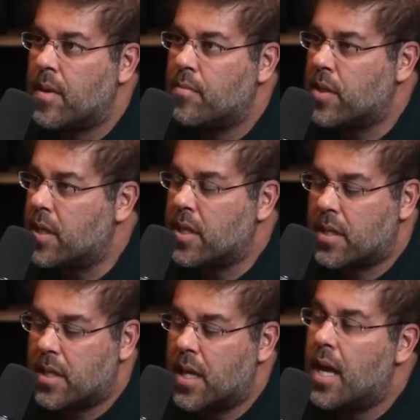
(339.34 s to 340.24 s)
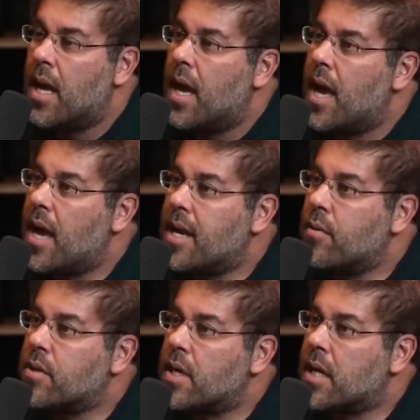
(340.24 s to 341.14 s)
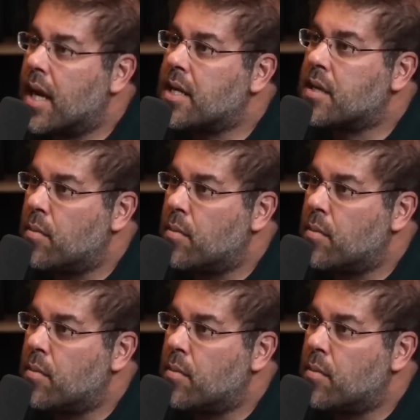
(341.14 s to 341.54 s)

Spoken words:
politically, and he was against